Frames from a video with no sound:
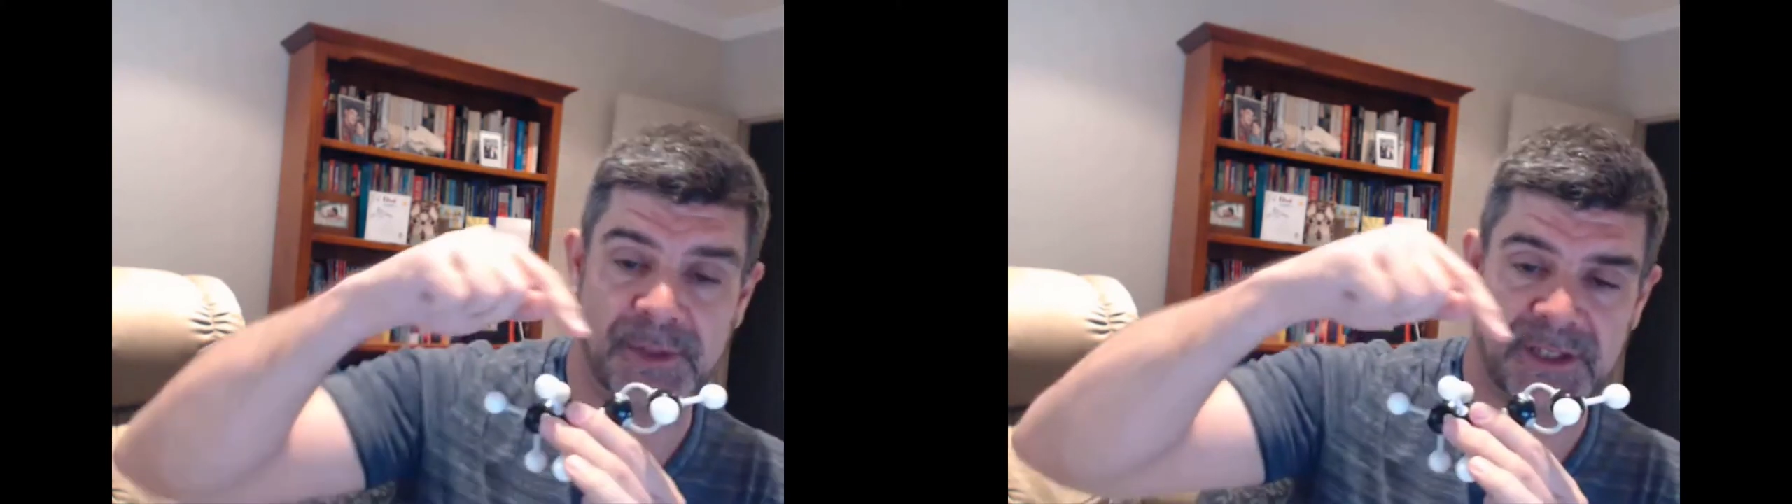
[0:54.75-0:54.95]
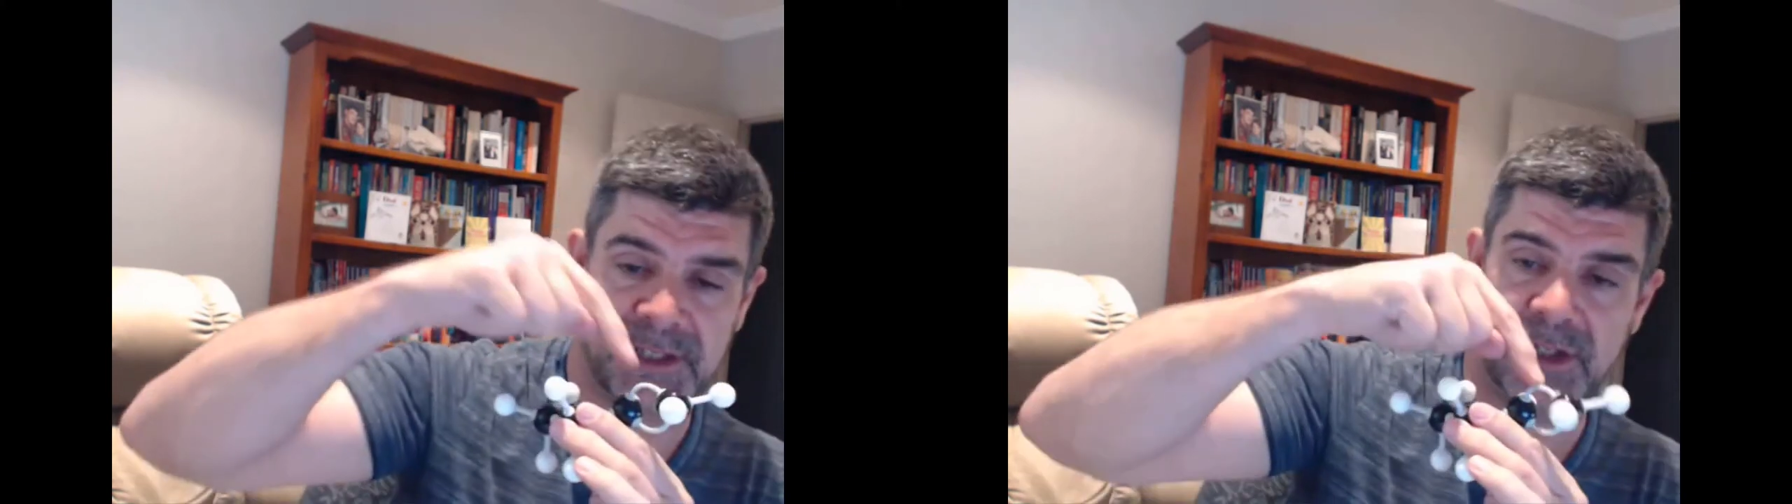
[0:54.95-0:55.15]

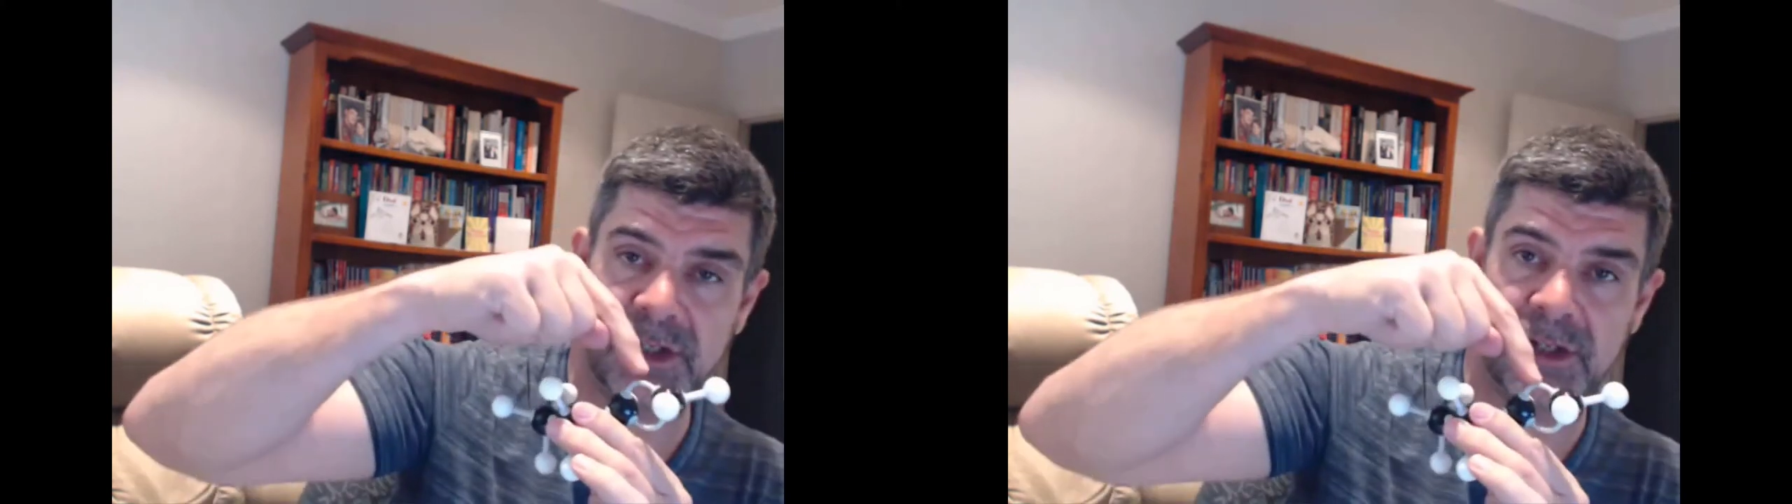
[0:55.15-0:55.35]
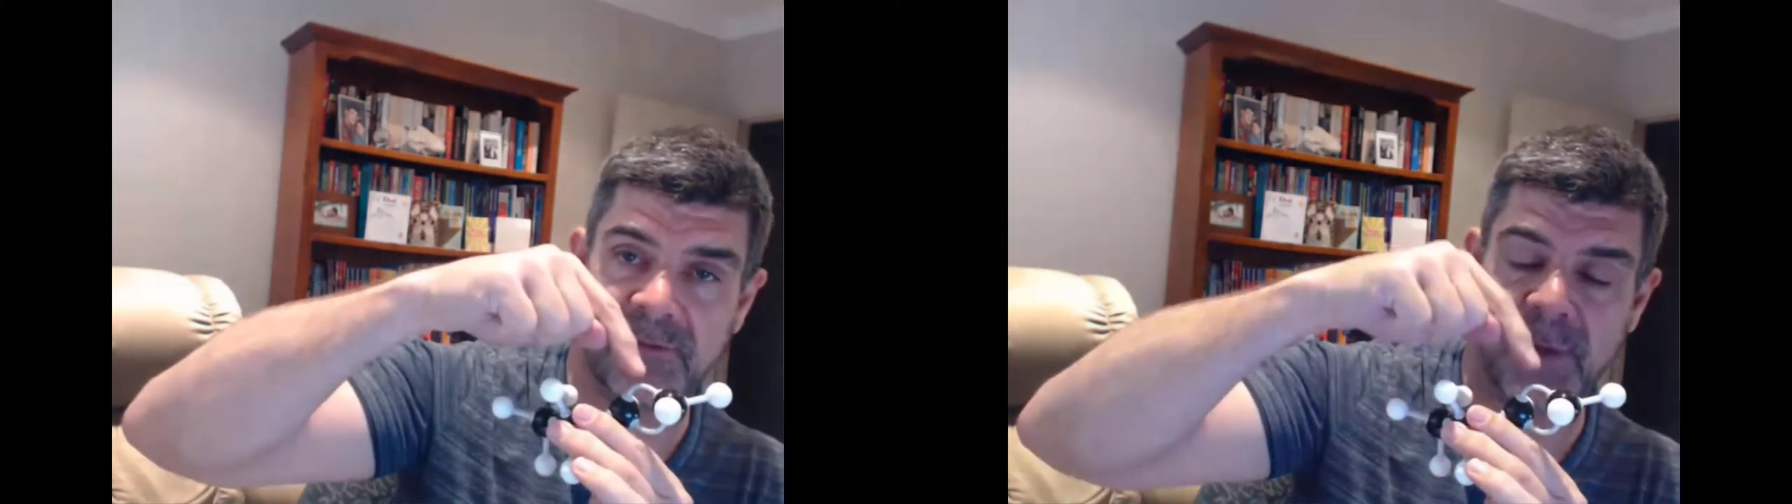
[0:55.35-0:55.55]

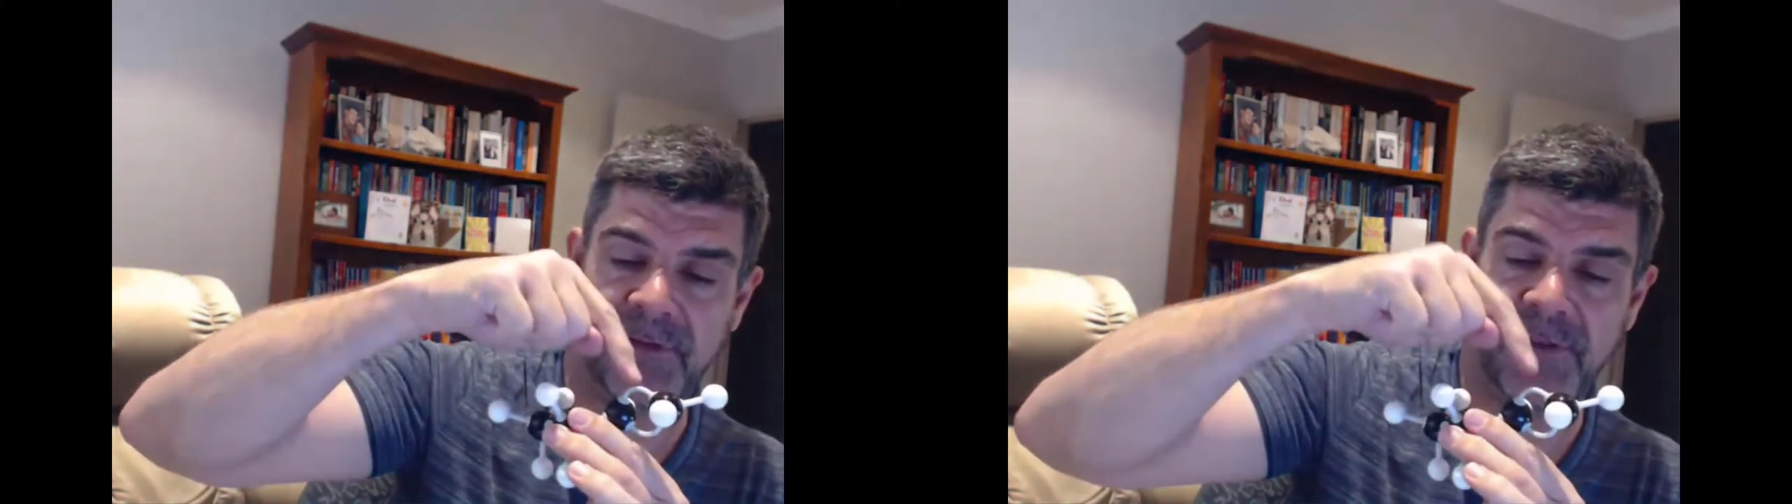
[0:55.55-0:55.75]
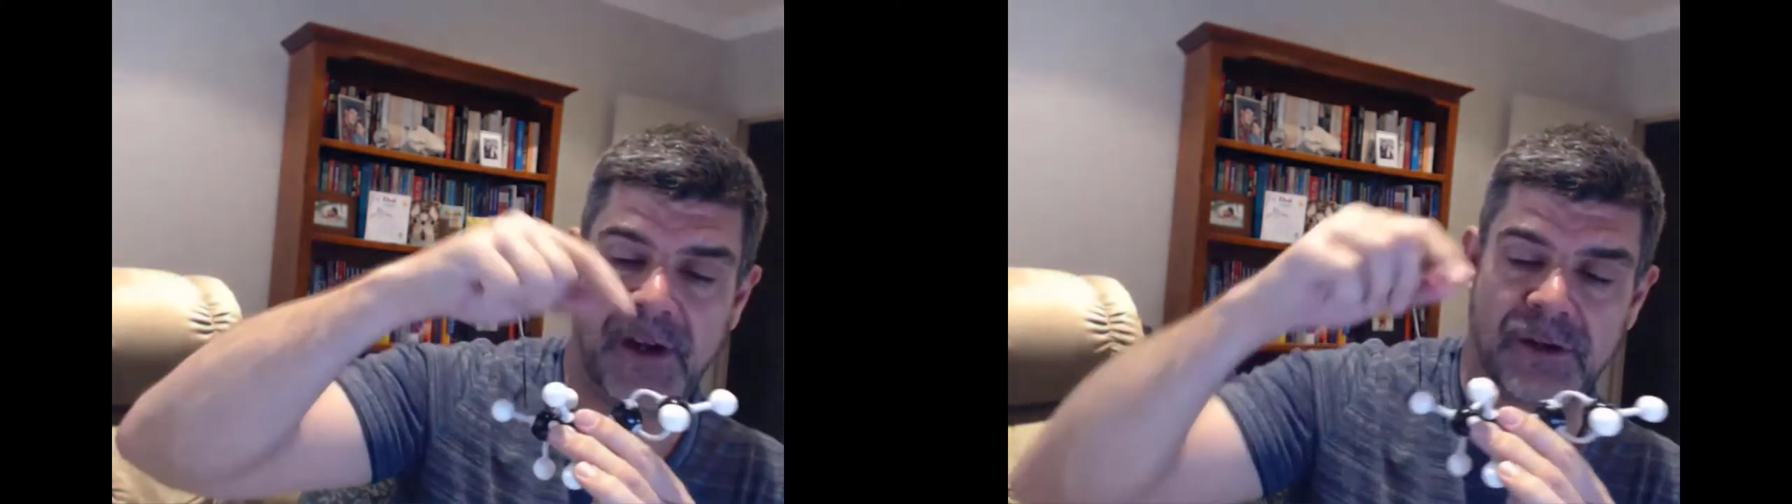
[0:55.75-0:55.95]
position of
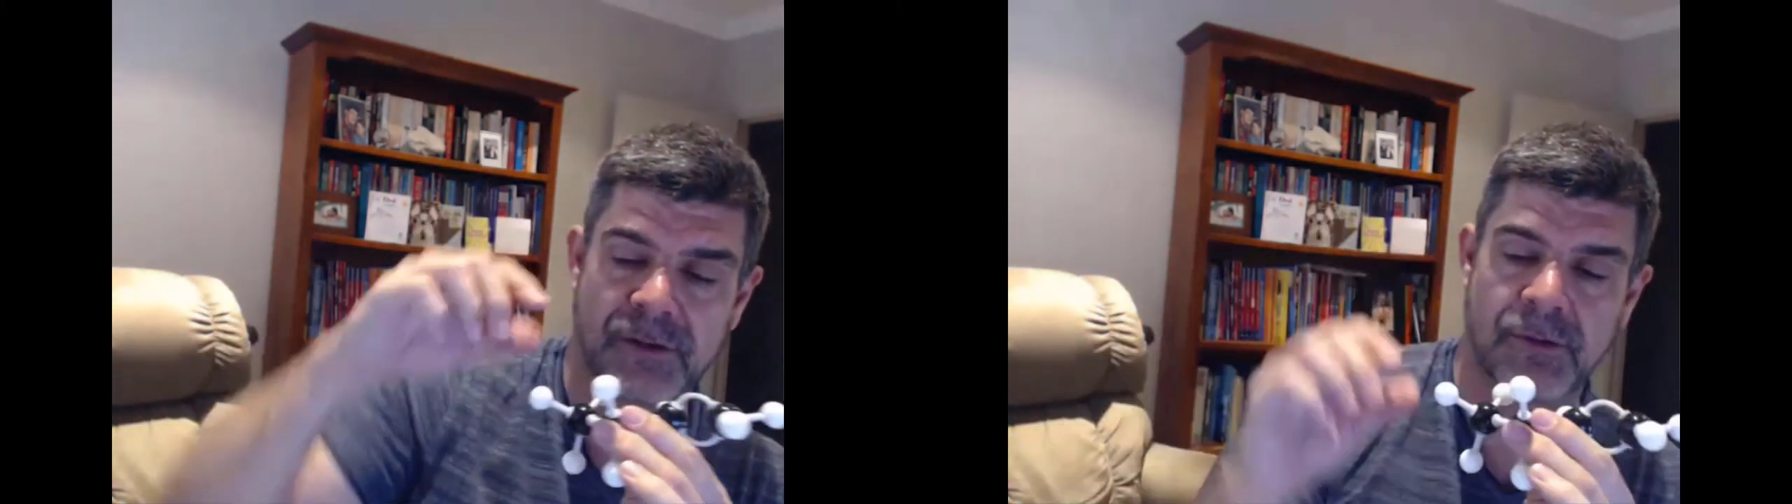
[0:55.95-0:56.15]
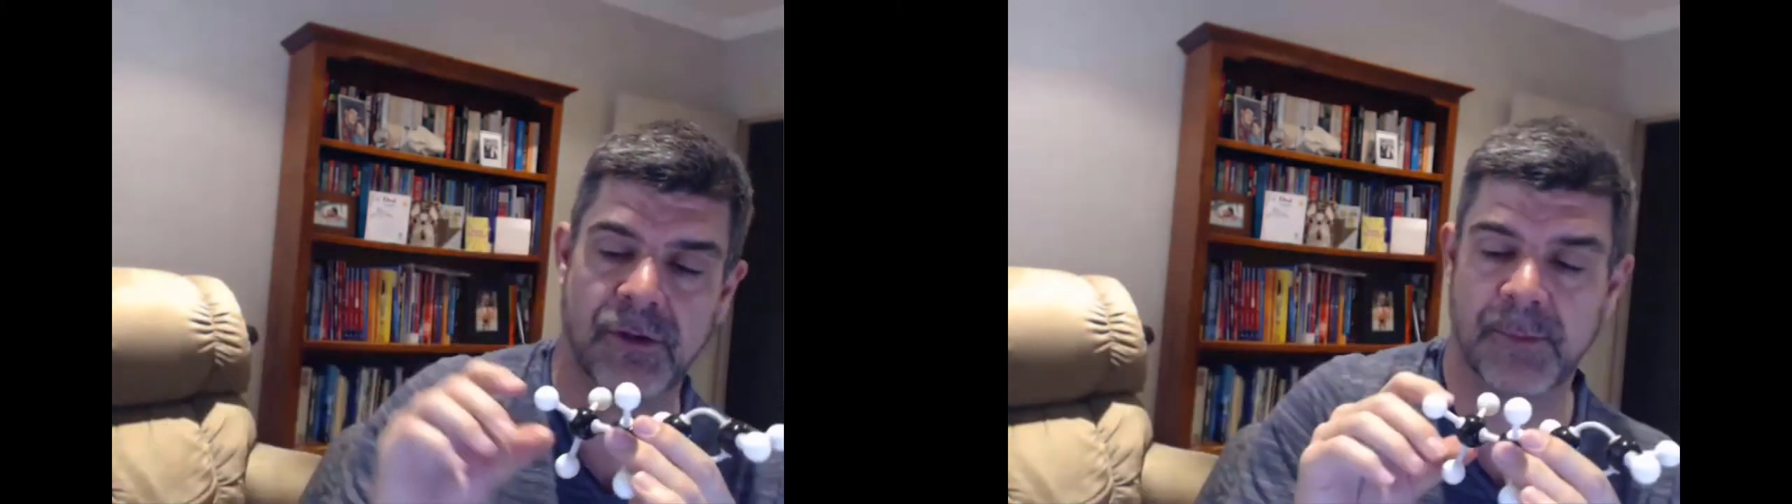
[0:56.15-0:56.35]
my
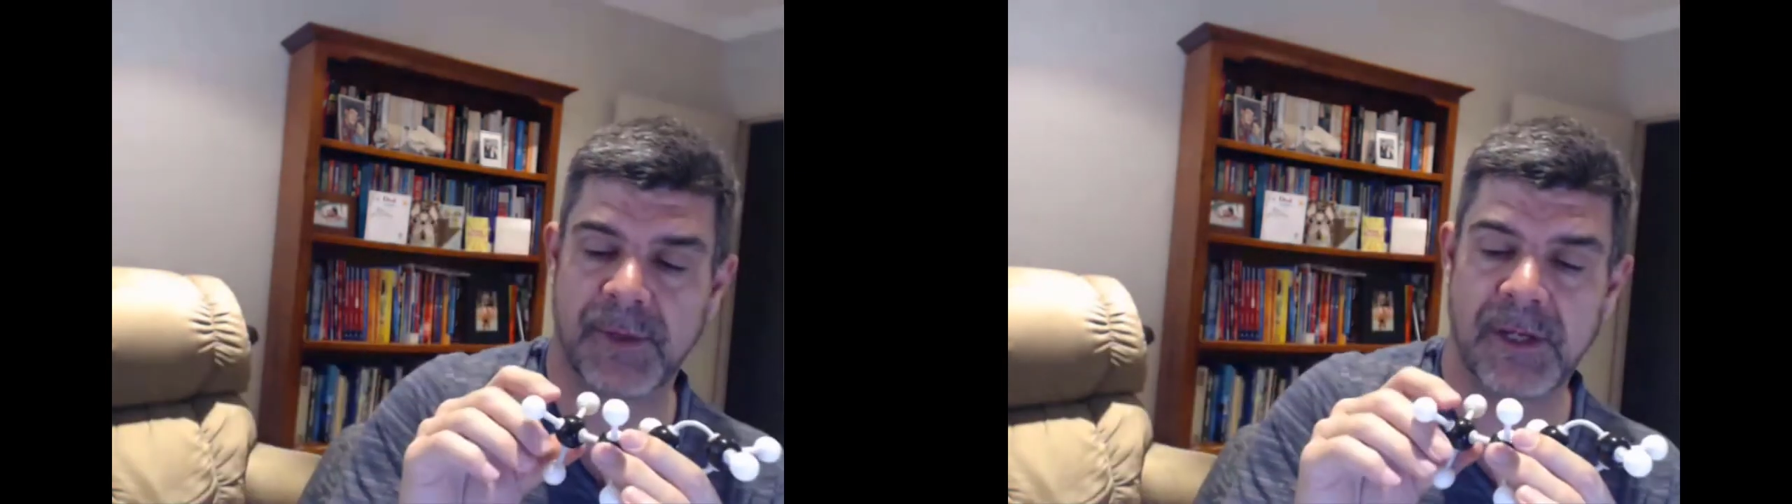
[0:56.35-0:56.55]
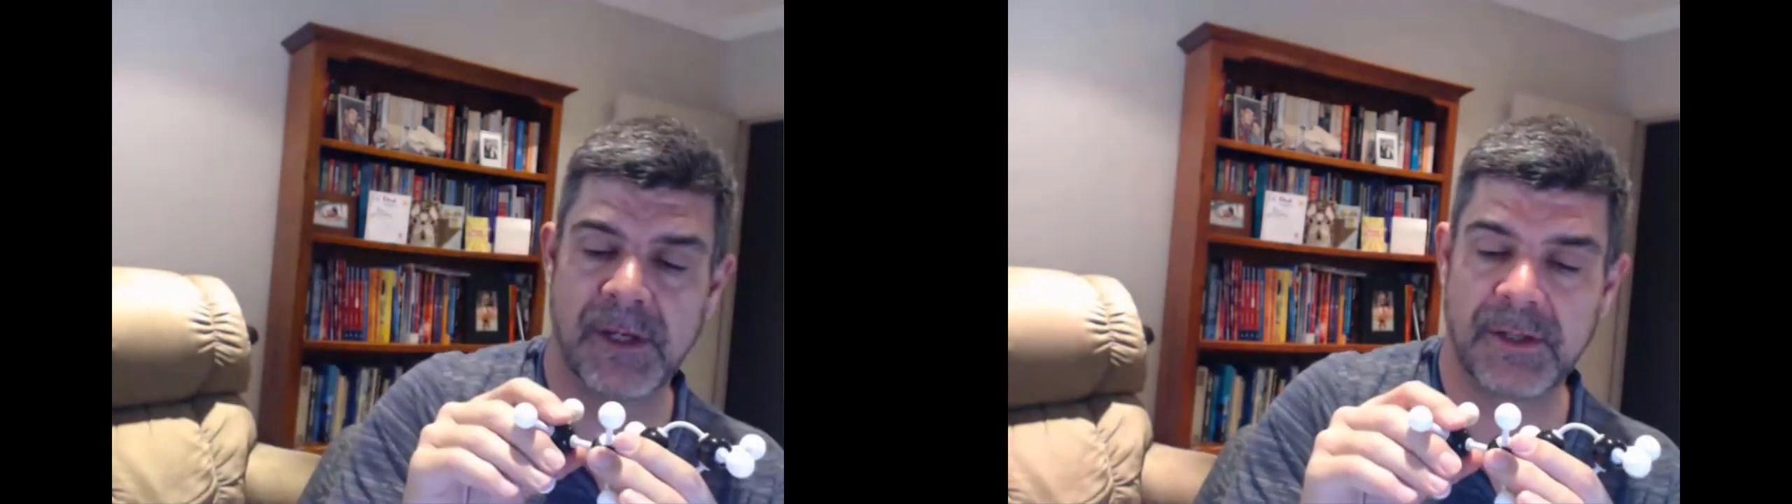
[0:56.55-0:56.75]
functional group.